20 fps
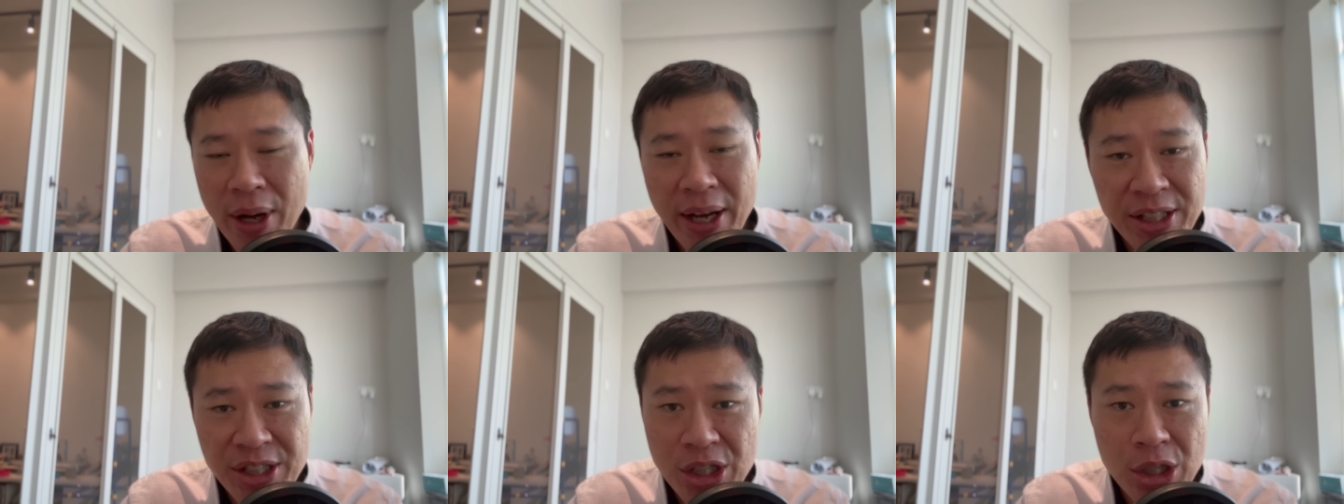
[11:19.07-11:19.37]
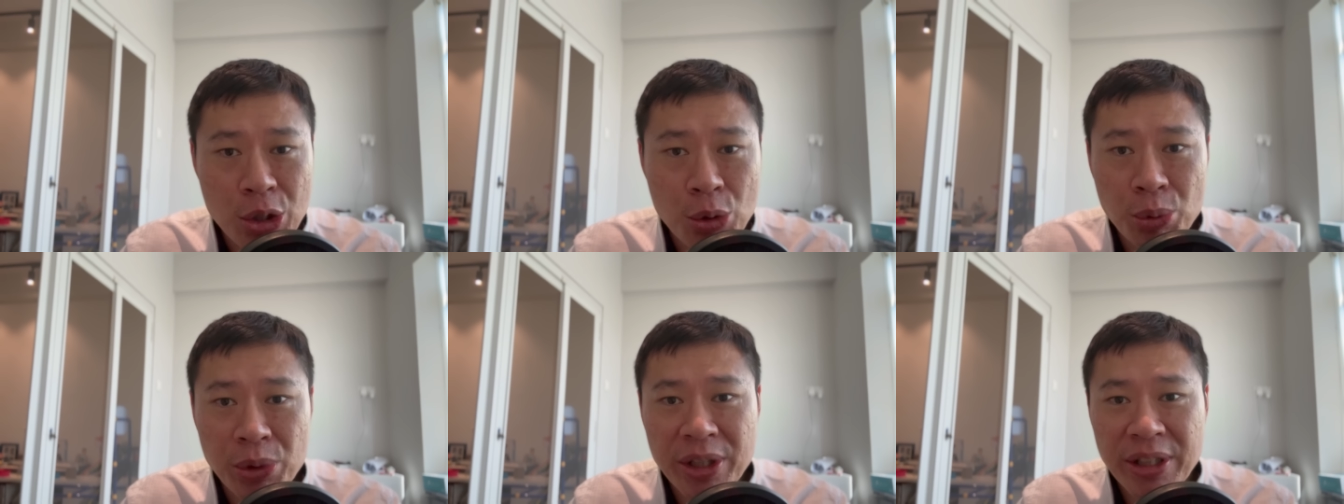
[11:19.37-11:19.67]

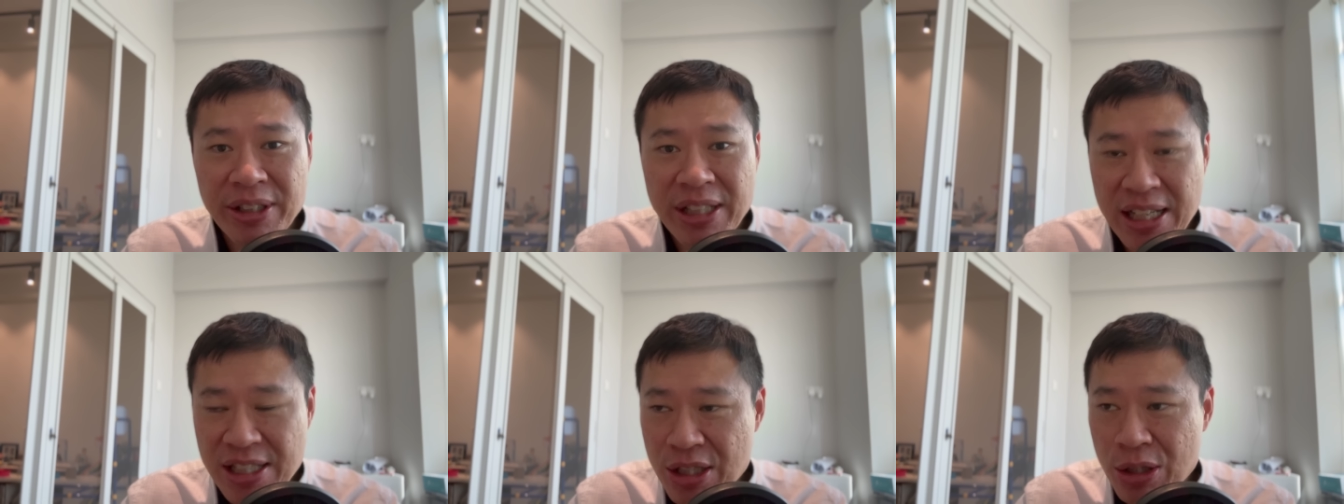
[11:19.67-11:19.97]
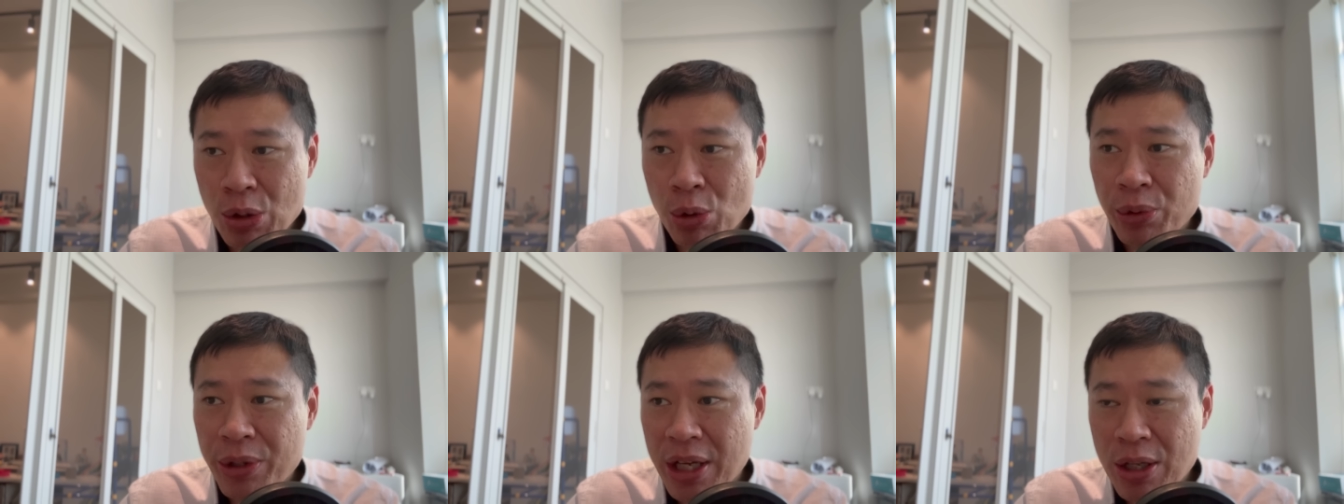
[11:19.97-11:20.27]
executor
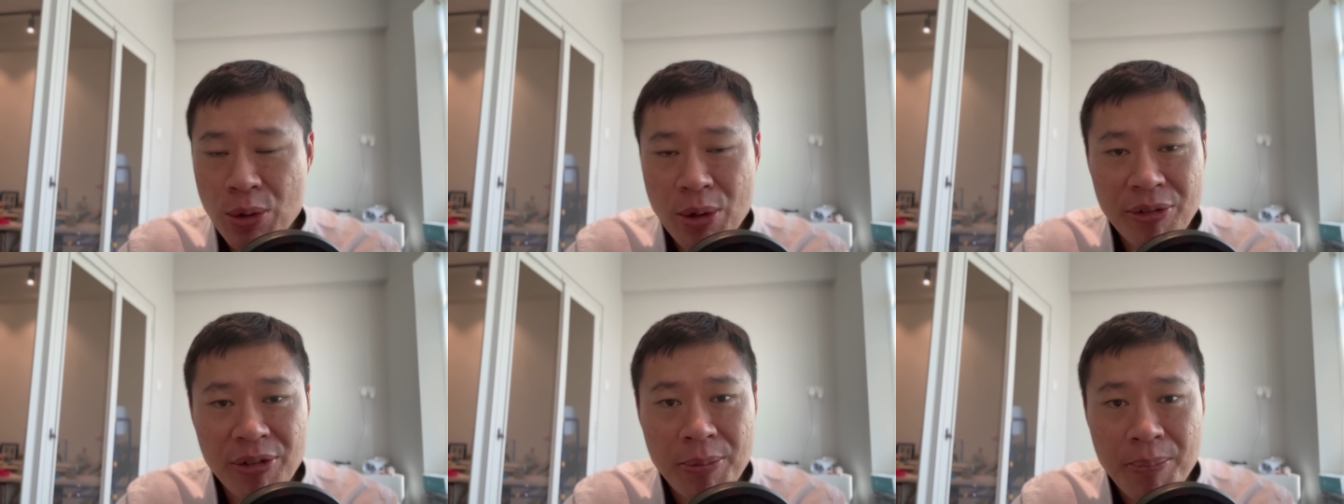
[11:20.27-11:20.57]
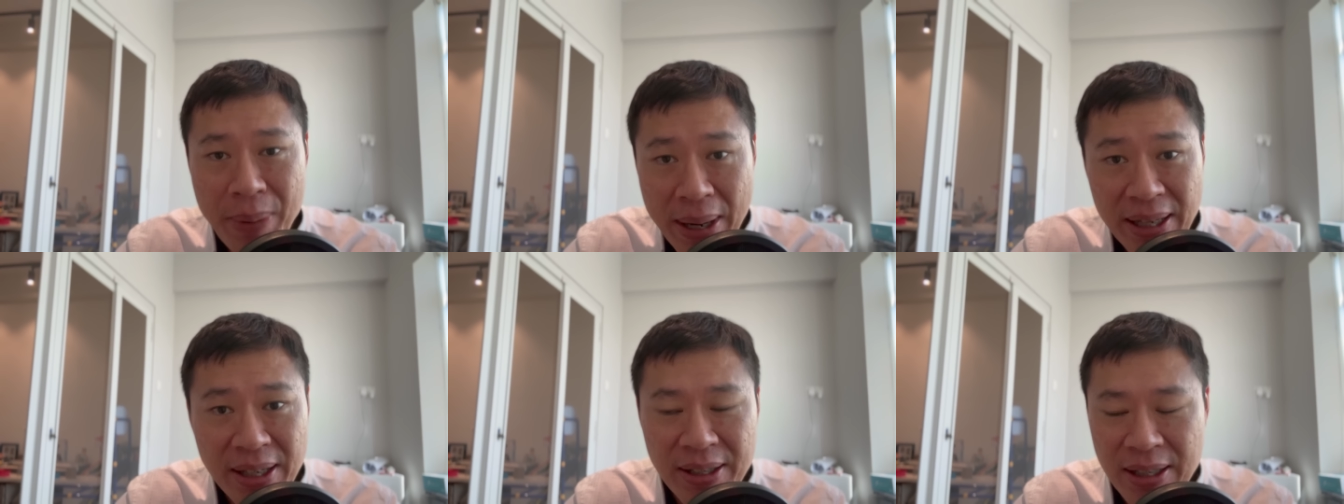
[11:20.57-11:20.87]
doesn't know that you have a
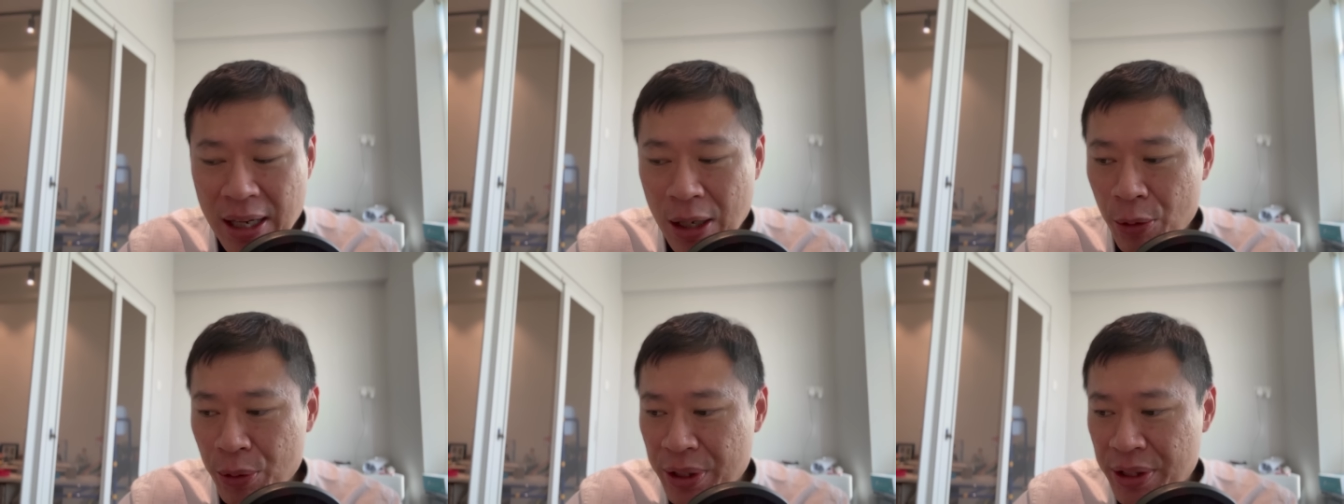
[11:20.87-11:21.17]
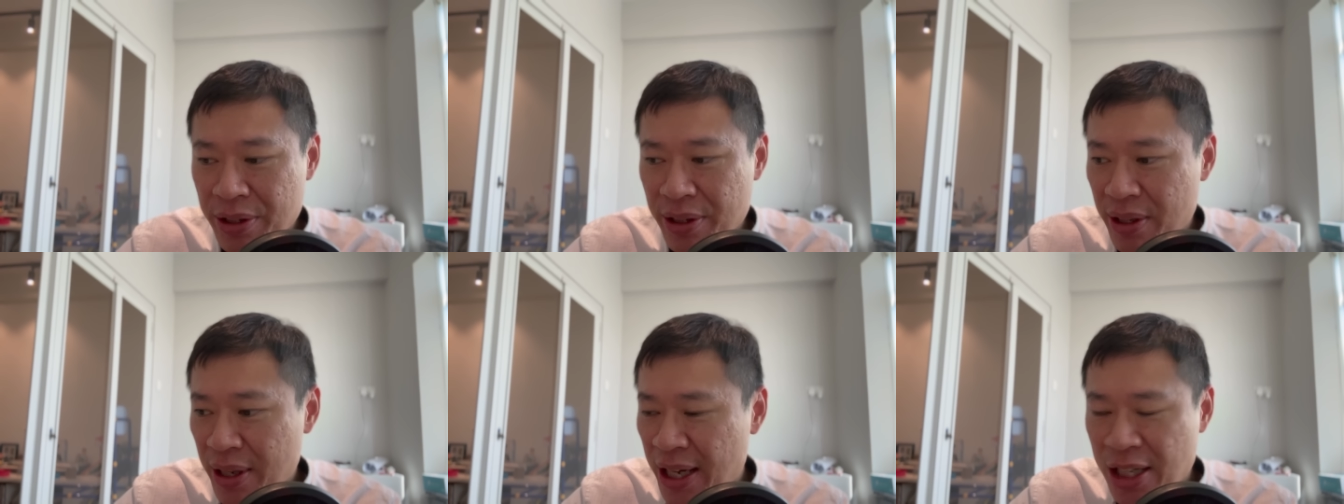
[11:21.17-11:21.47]
bank account
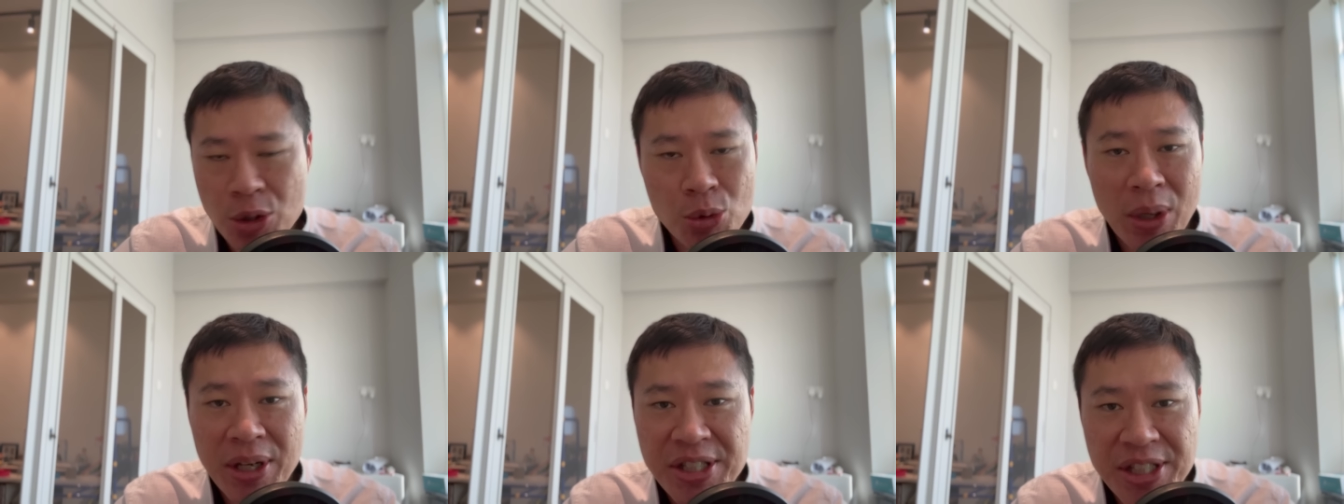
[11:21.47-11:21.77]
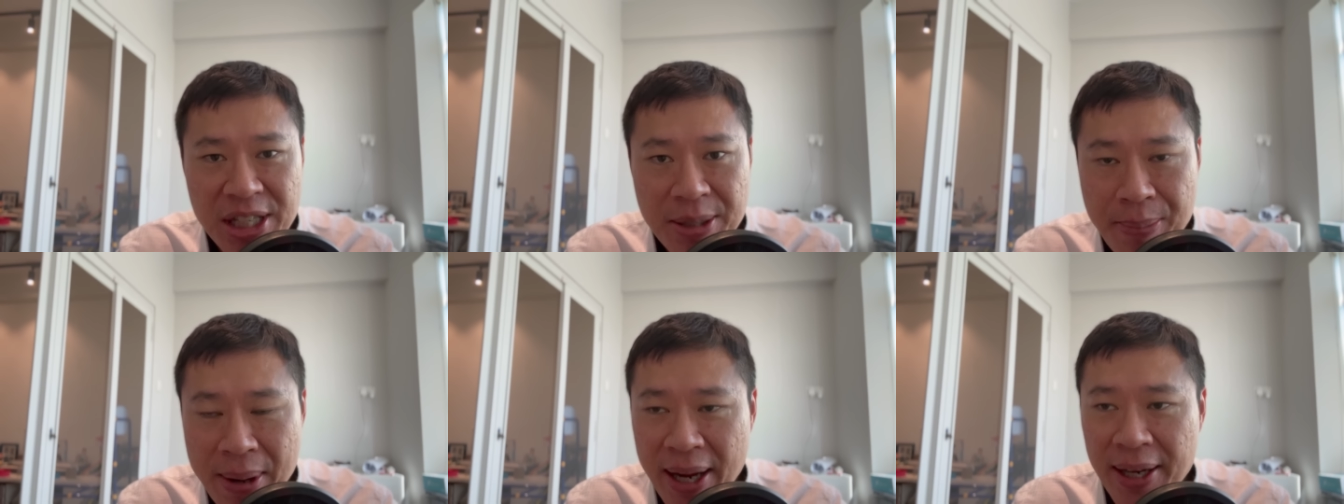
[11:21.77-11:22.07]
in X Y
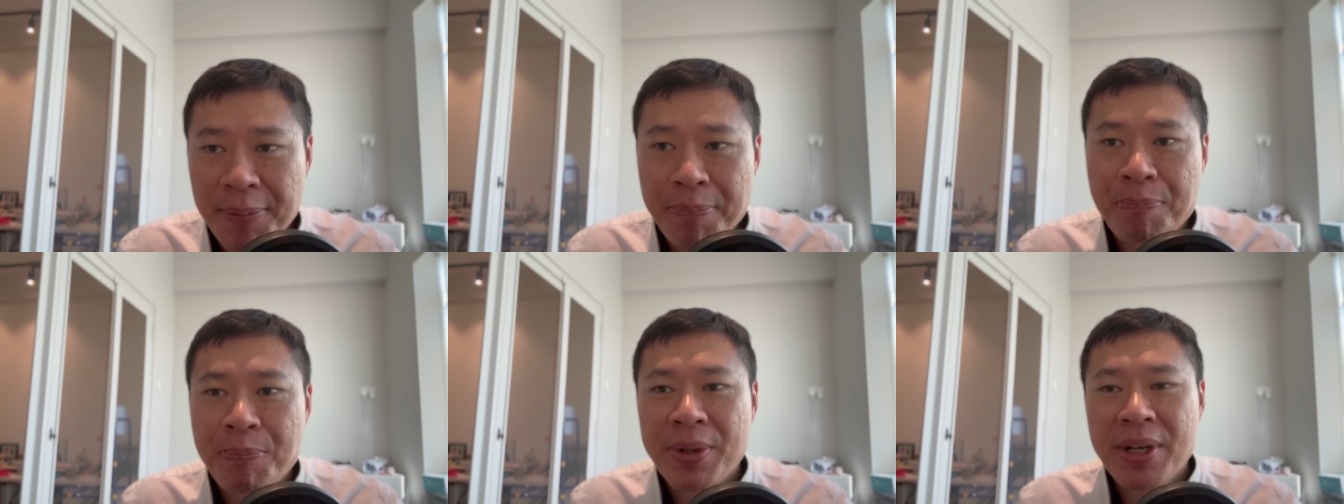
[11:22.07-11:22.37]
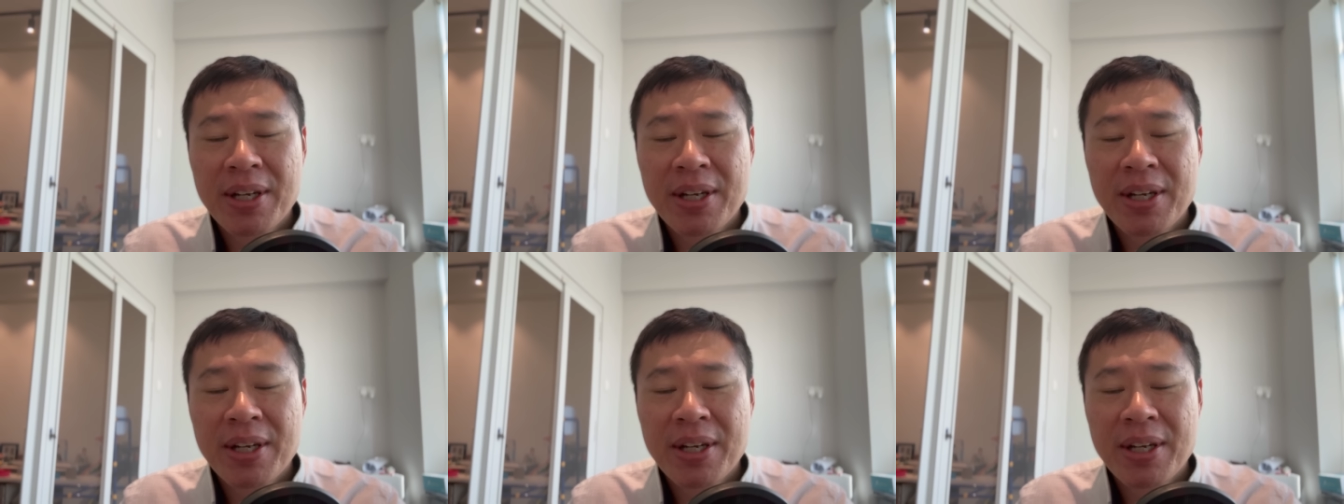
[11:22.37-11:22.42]
Z Bank,